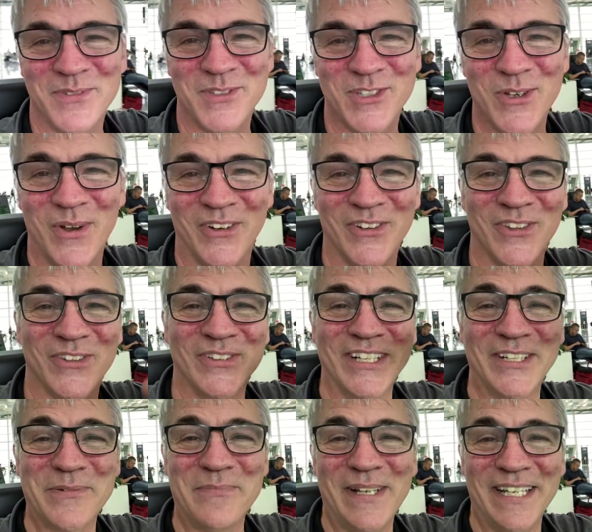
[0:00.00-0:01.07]
200,
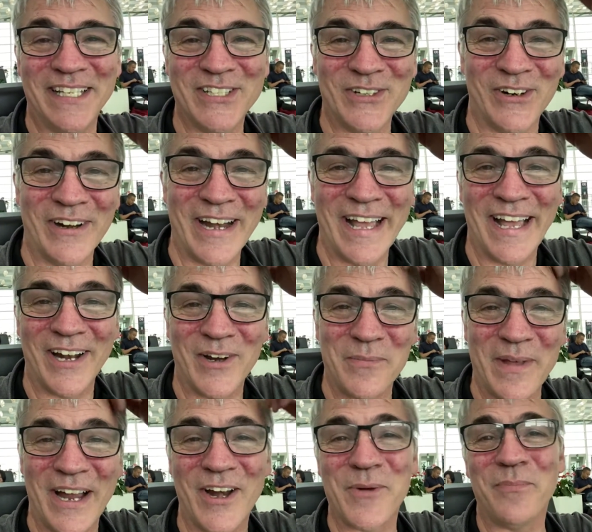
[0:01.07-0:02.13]
300 million dollar
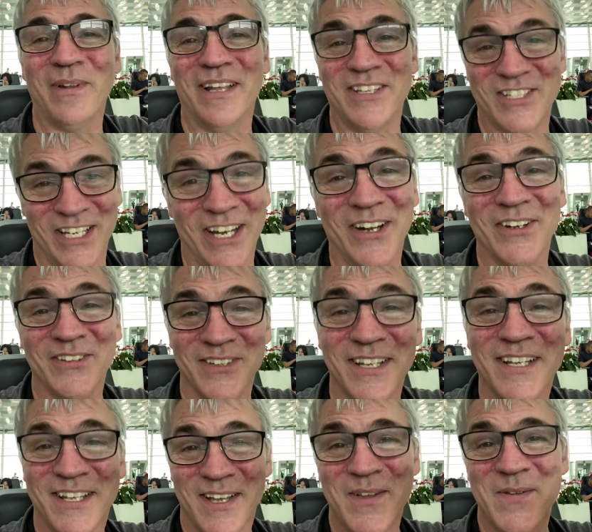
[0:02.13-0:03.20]
airplanes here, and
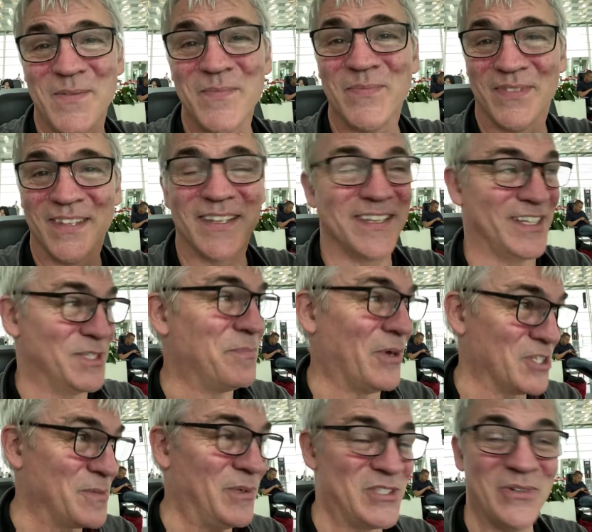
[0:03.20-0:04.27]
it's
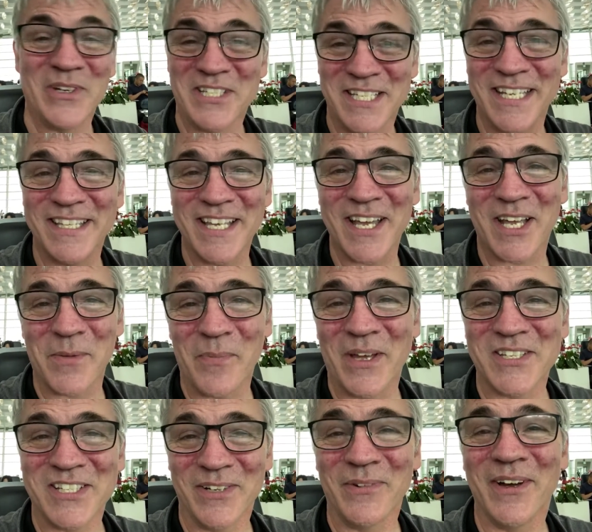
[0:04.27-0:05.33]
possible to exceed their
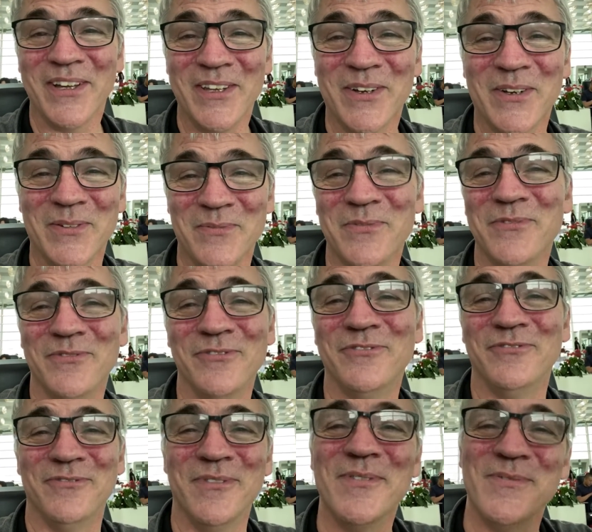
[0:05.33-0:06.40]
capacity, right? You can
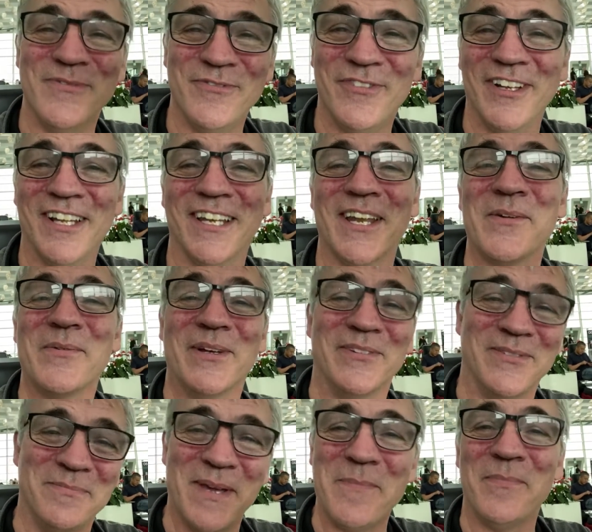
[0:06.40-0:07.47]
fill it up
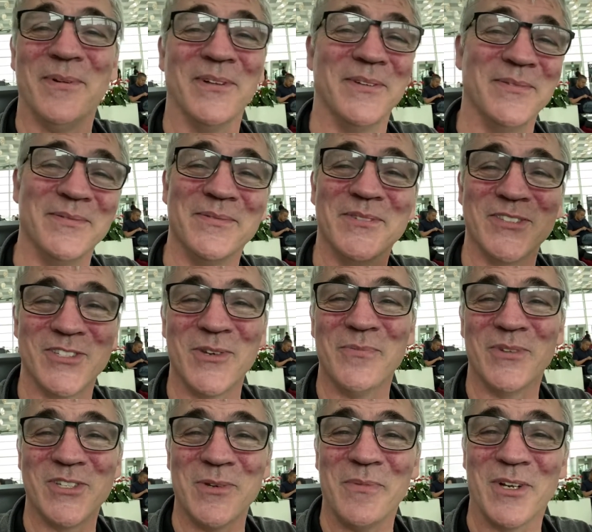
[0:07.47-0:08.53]
with people and
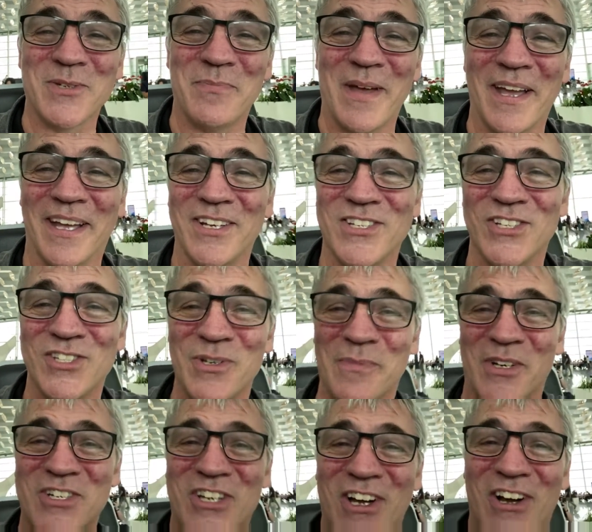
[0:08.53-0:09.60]
too much baggage and too
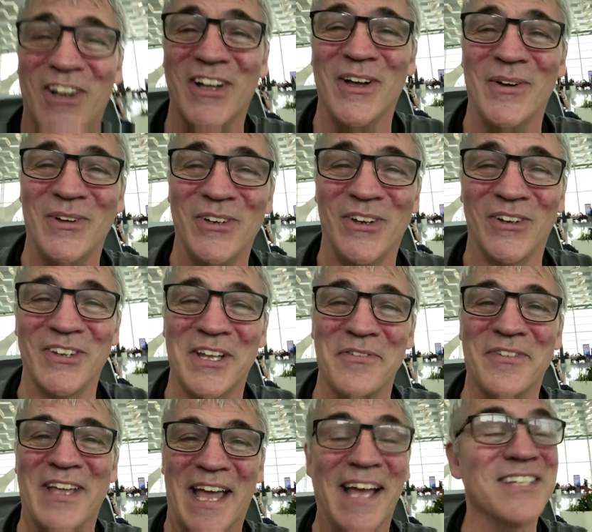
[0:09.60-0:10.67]
much cargo and not
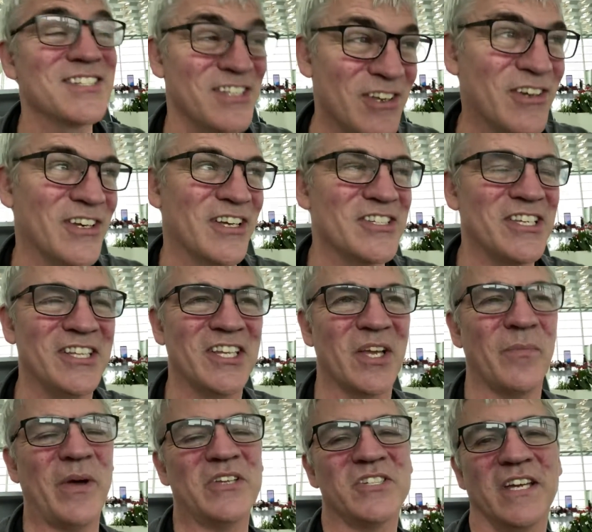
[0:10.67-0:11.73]
enough gas, and you can exceed the
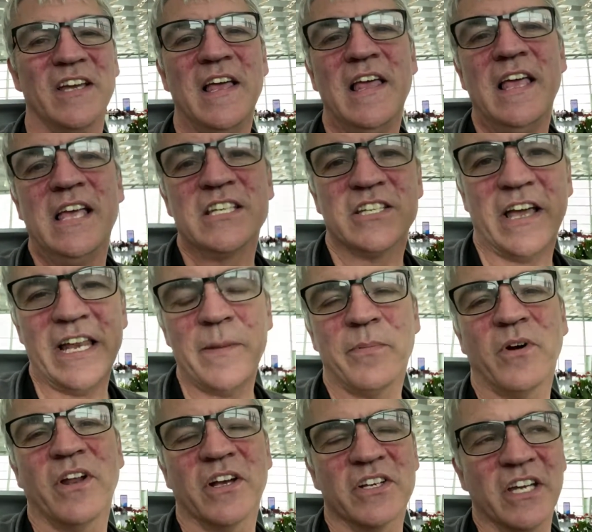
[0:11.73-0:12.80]
capacity. So any
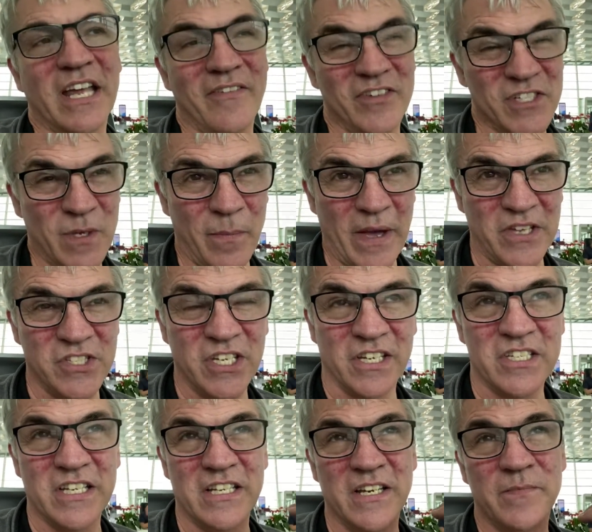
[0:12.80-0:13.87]
product can have its capacity
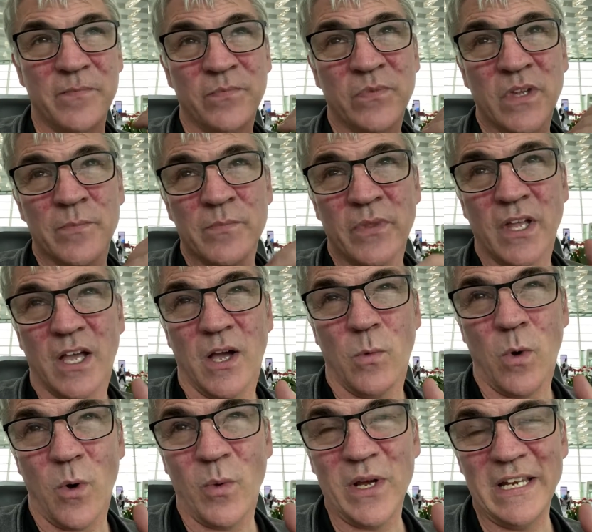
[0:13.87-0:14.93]
exceeded.
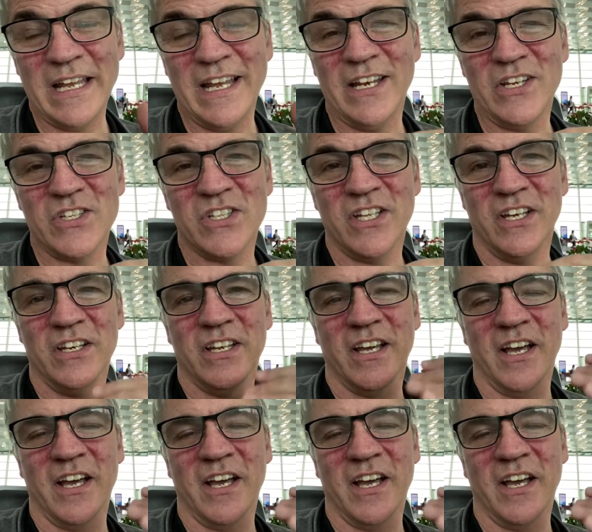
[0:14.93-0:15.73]
What we need is that